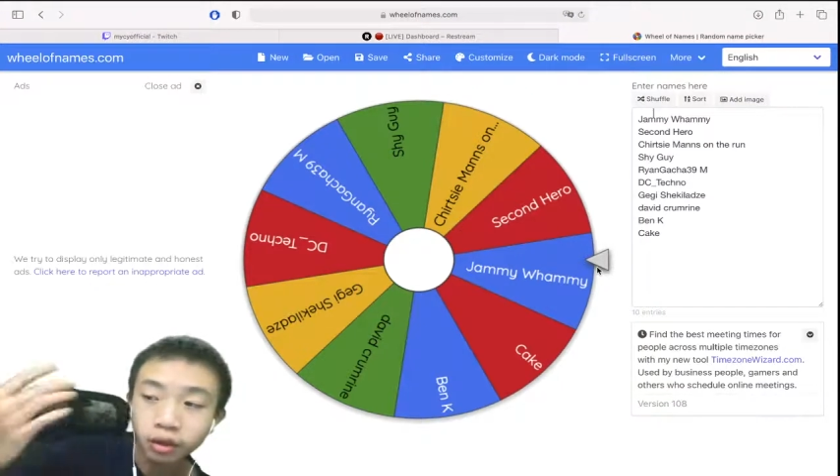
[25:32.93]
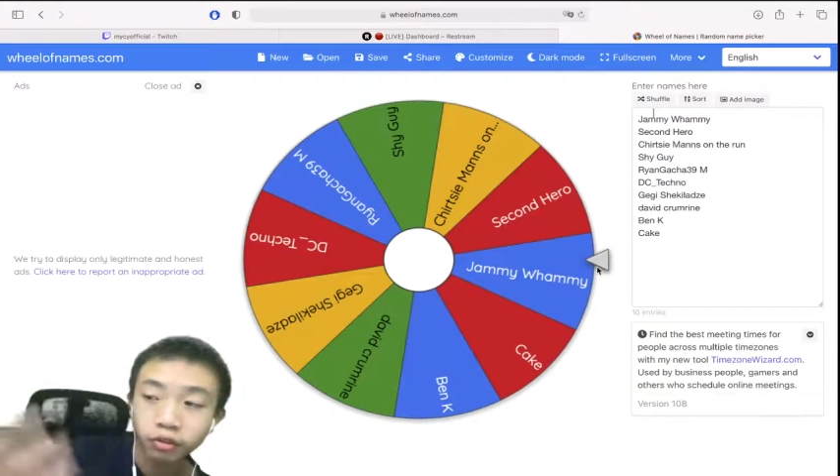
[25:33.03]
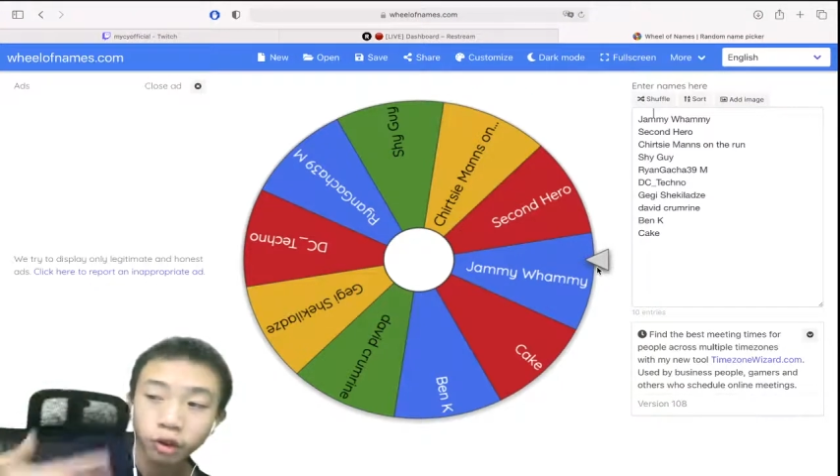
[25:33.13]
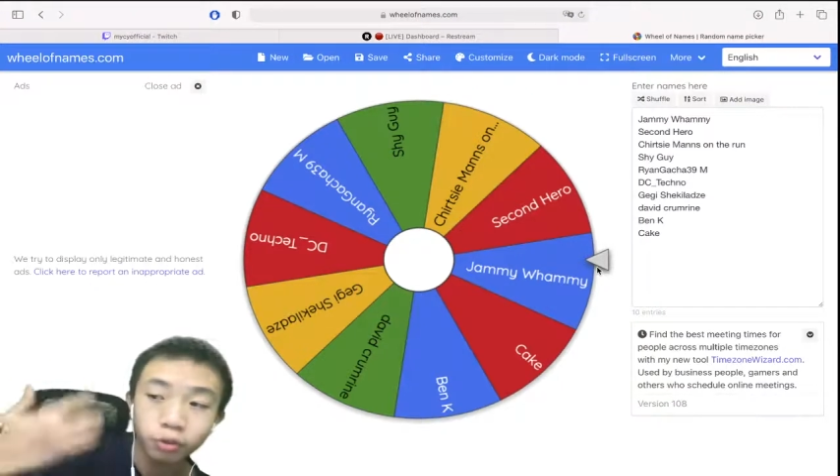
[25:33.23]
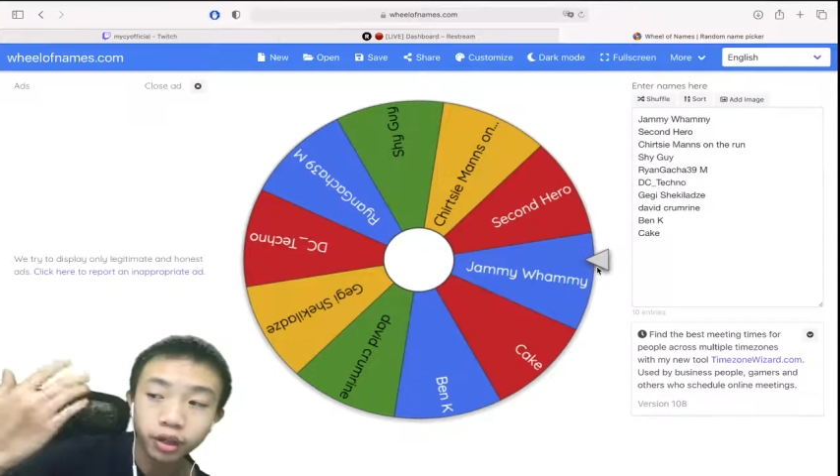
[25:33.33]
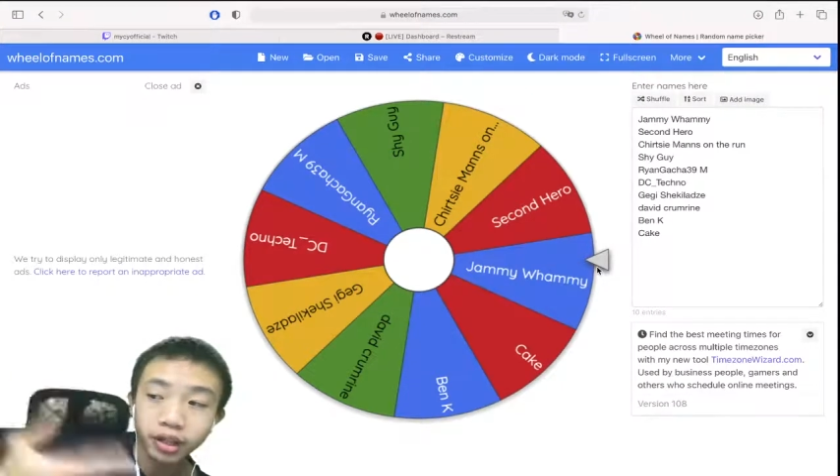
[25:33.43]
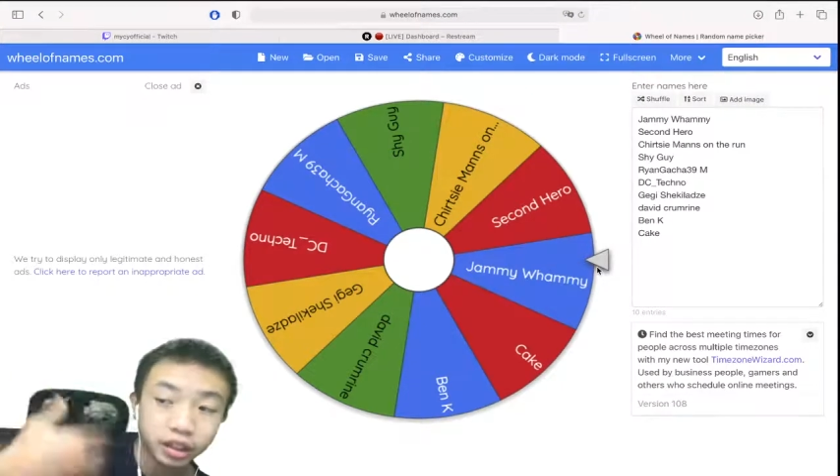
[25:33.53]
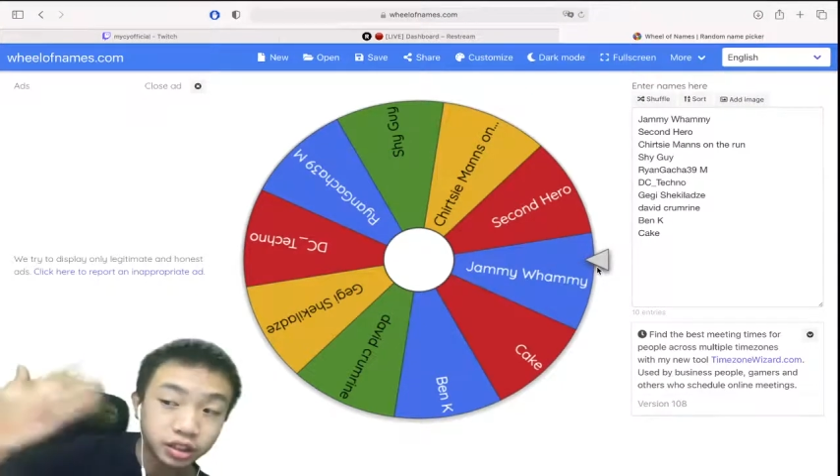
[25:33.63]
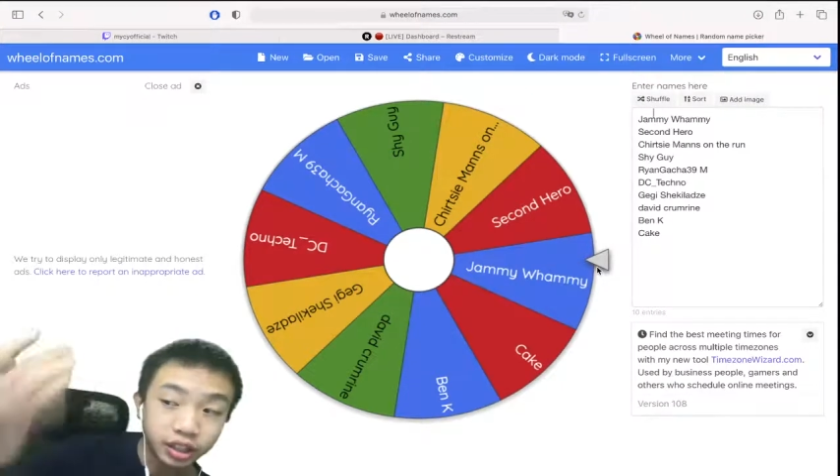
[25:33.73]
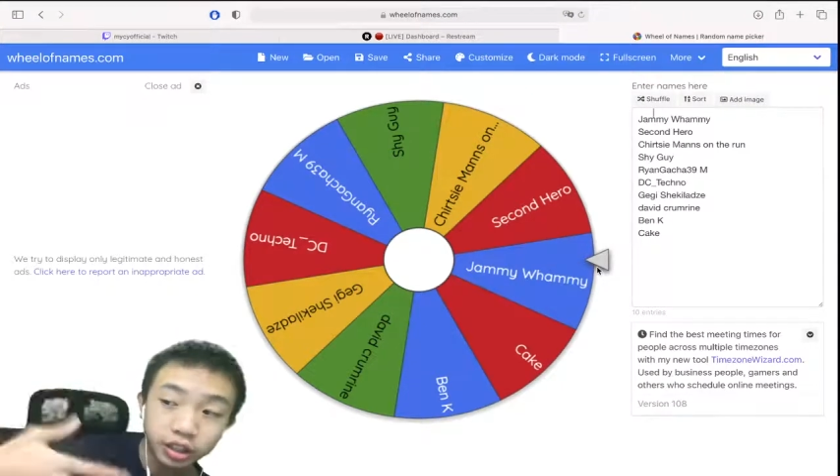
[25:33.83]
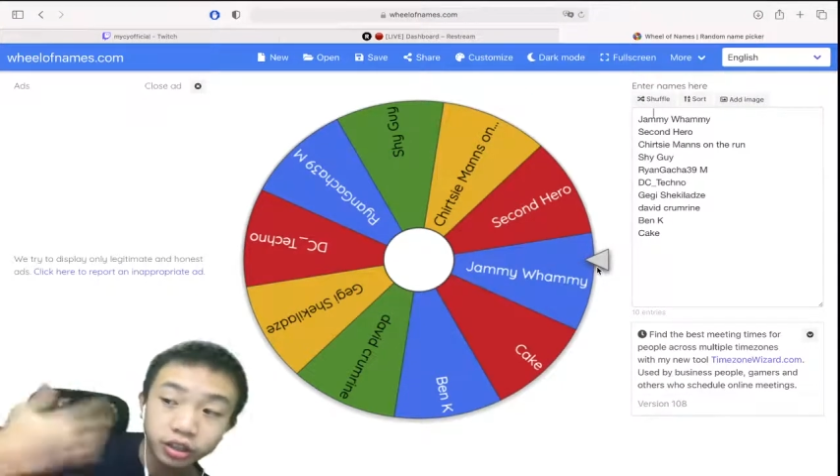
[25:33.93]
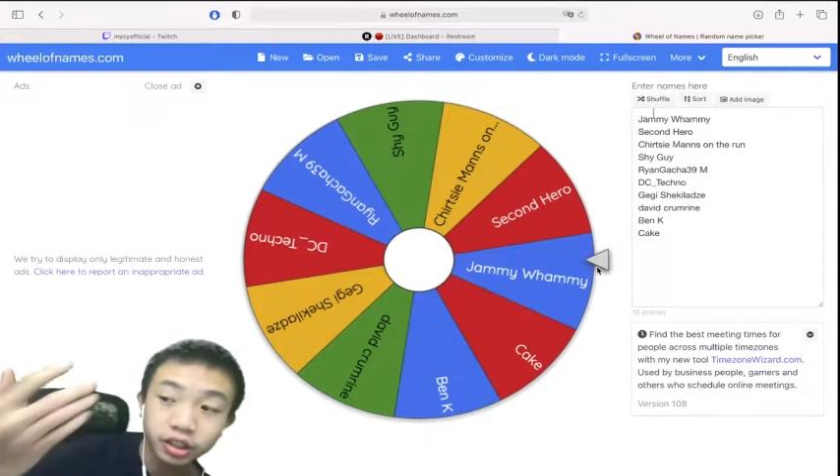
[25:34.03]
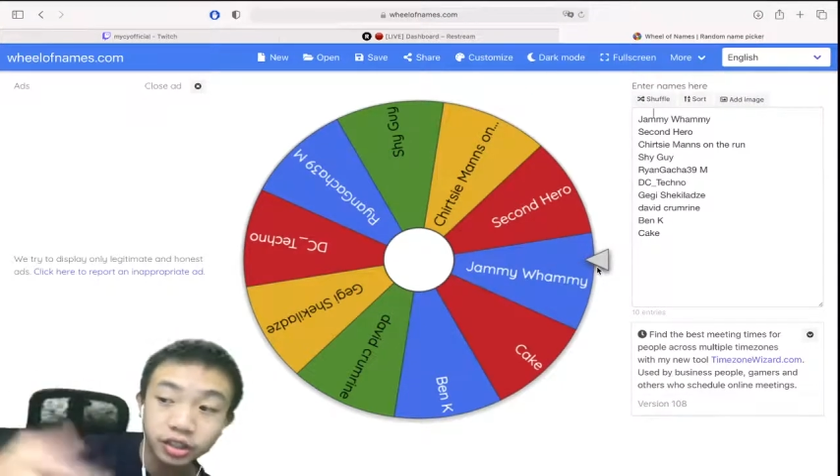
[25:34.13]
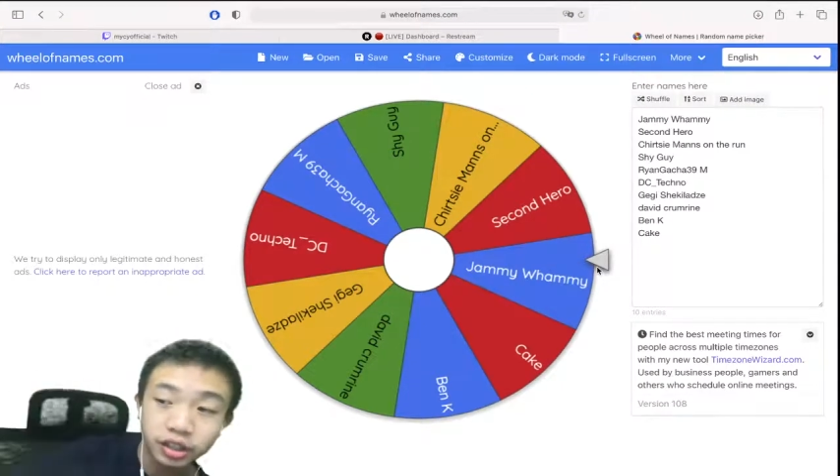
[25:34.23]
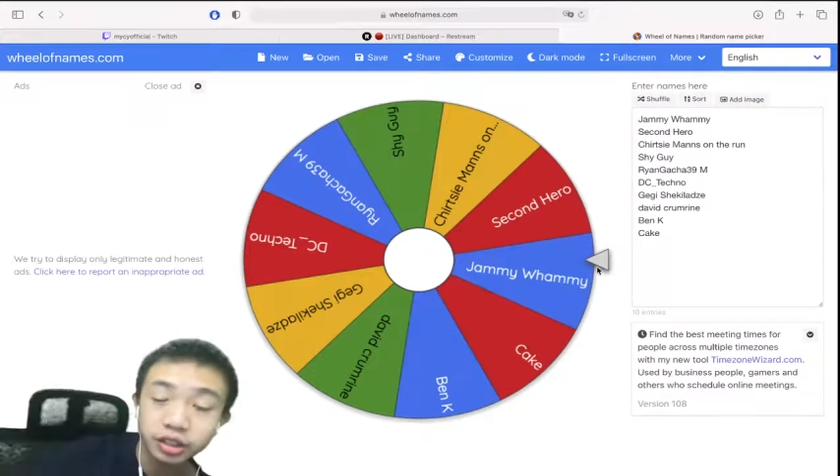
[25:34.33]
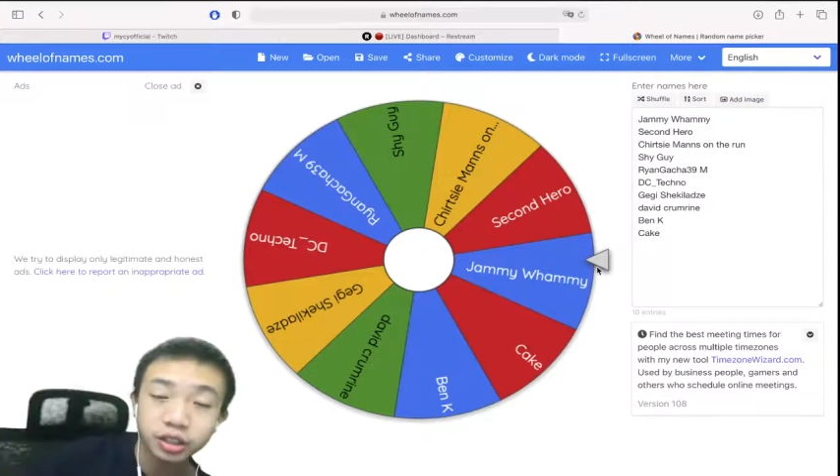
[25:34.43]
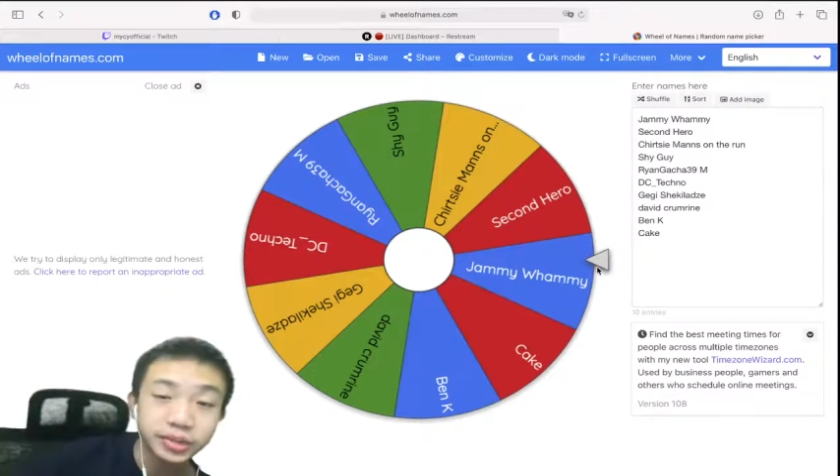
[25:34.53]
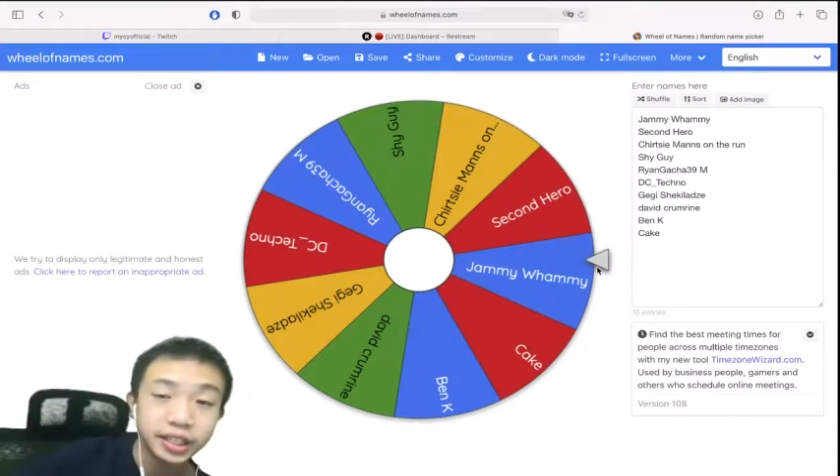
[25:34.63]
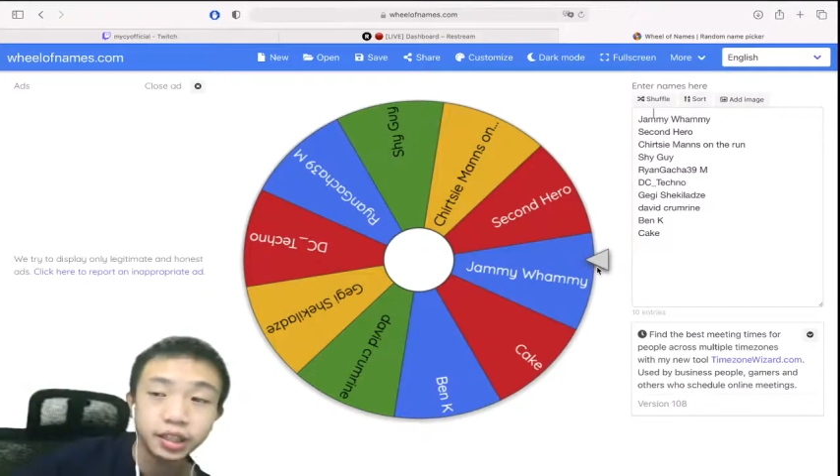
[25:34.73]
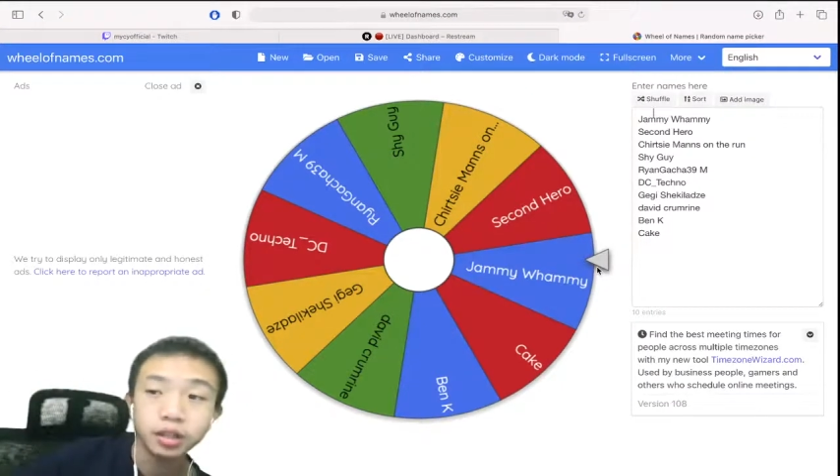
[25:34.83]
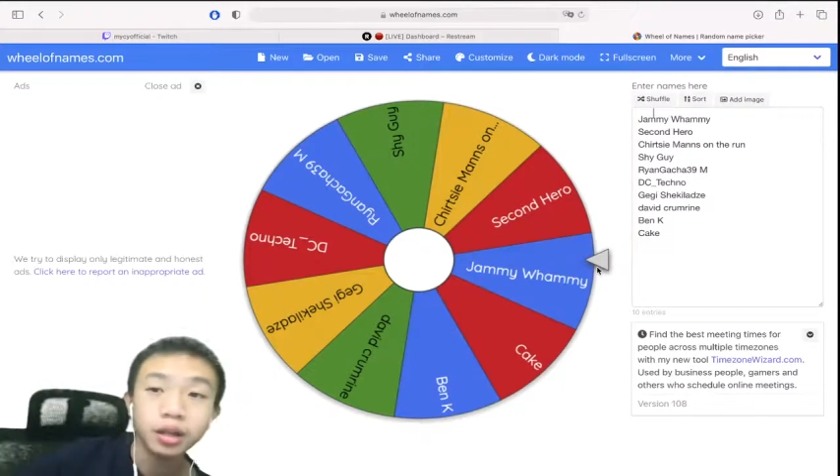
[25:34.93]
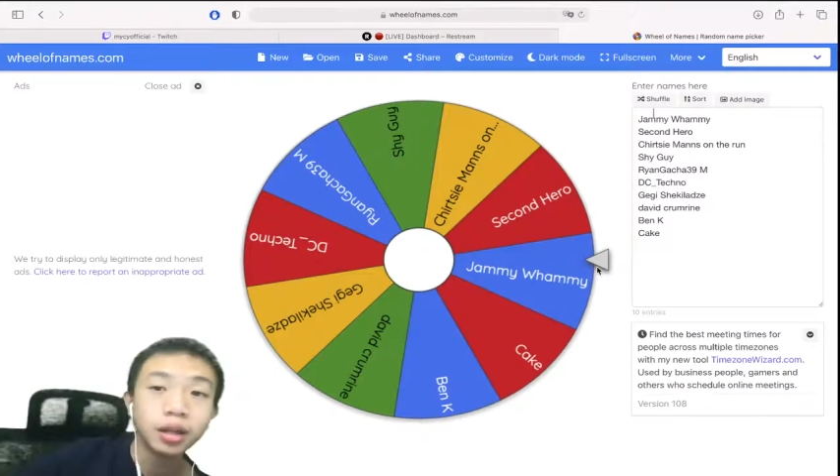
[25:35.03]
If not, we can continue, continue, continue.